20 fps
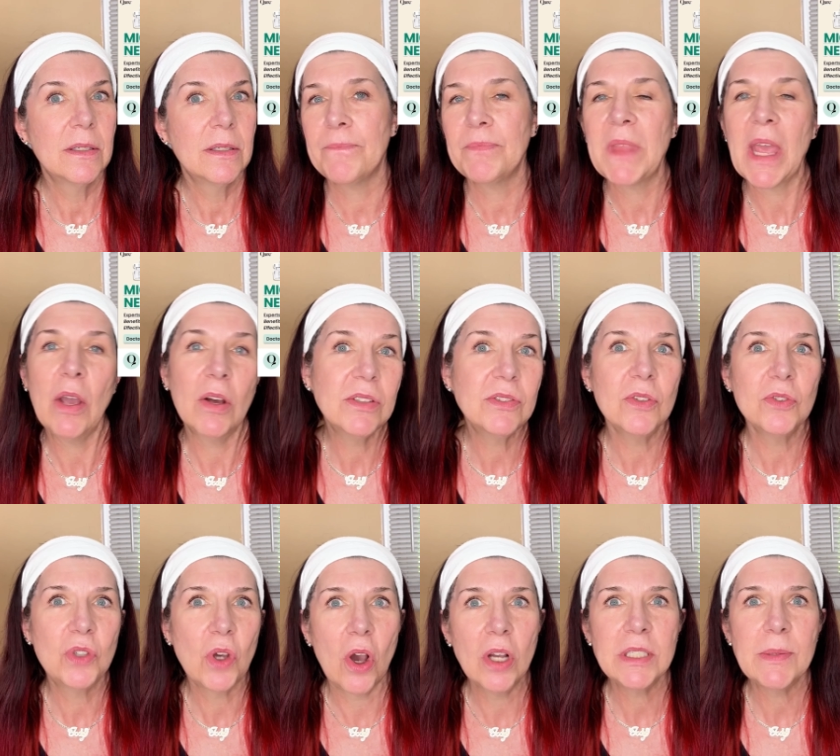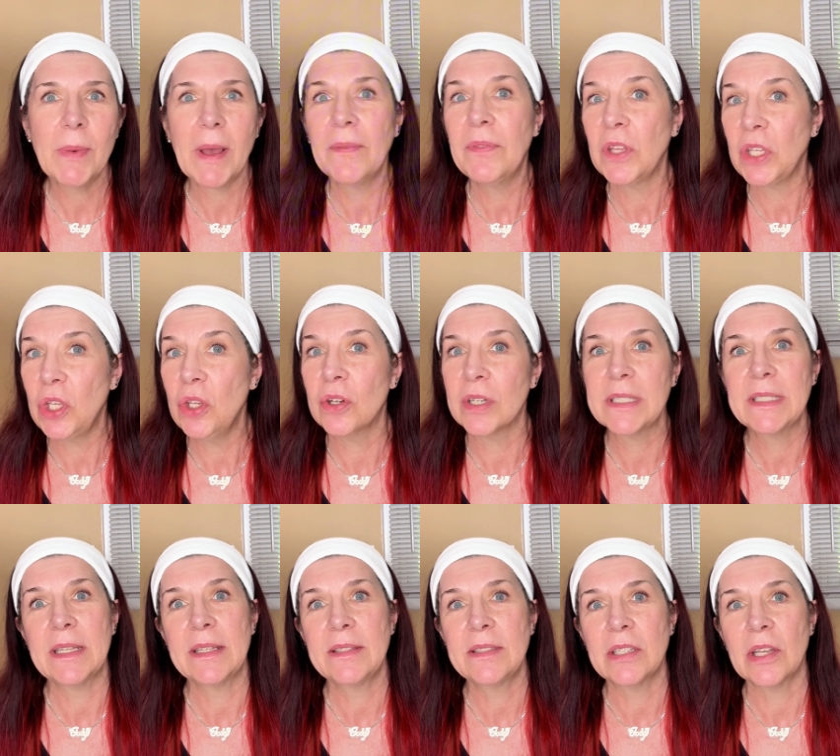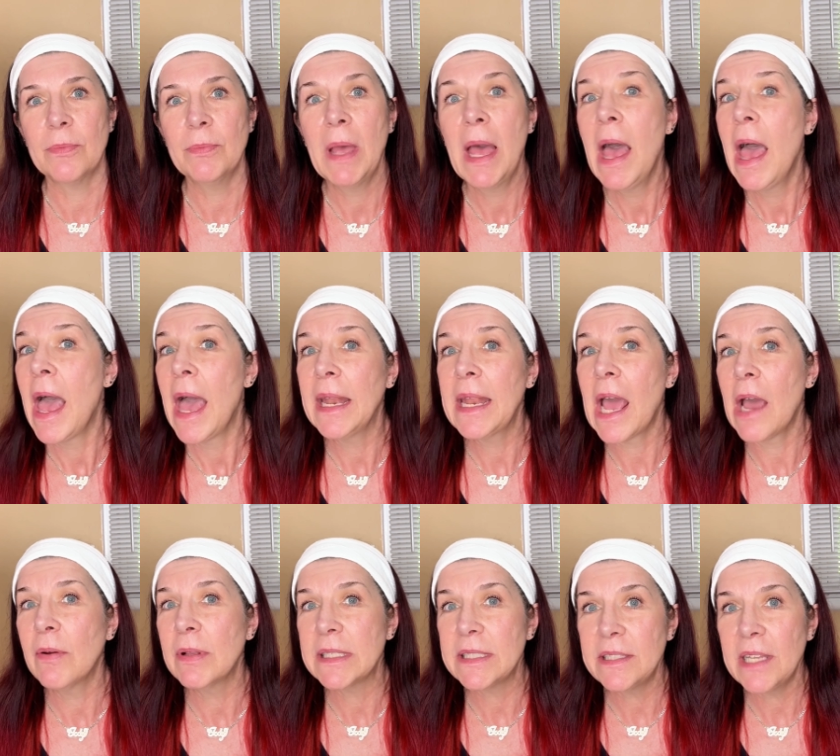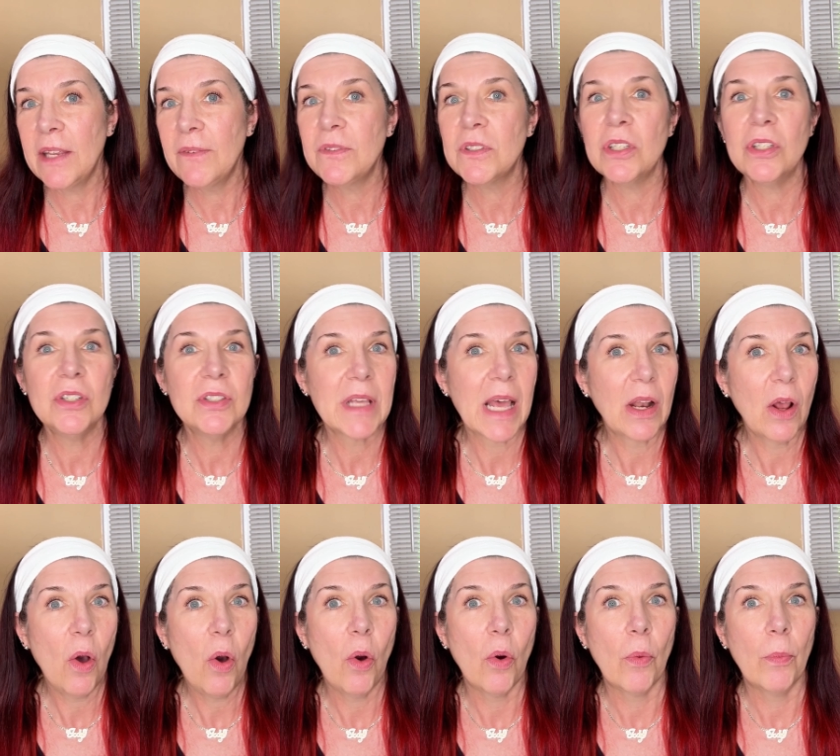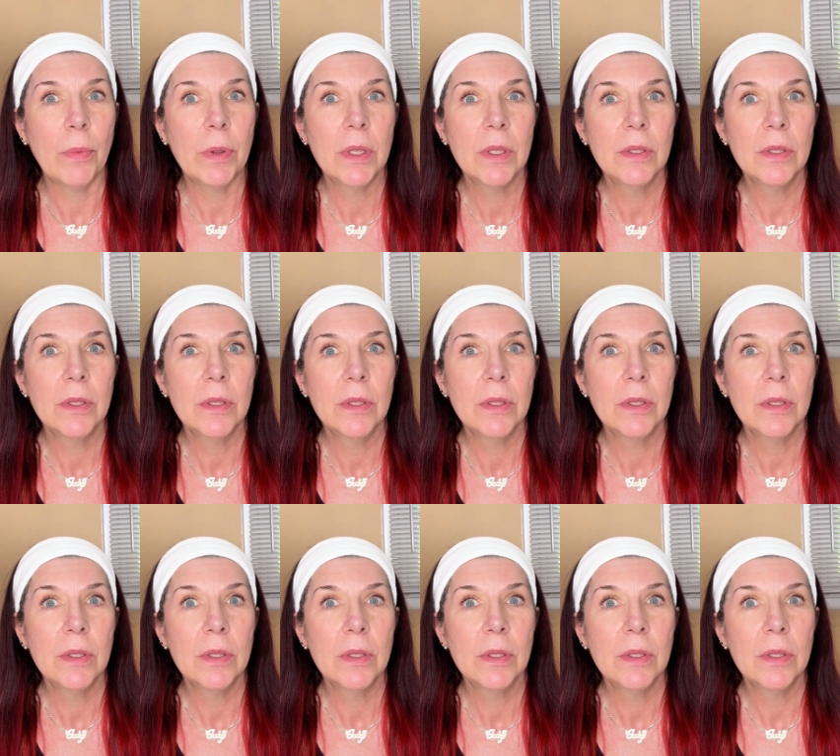They also talked about the Qure system and how it's safe to use at home.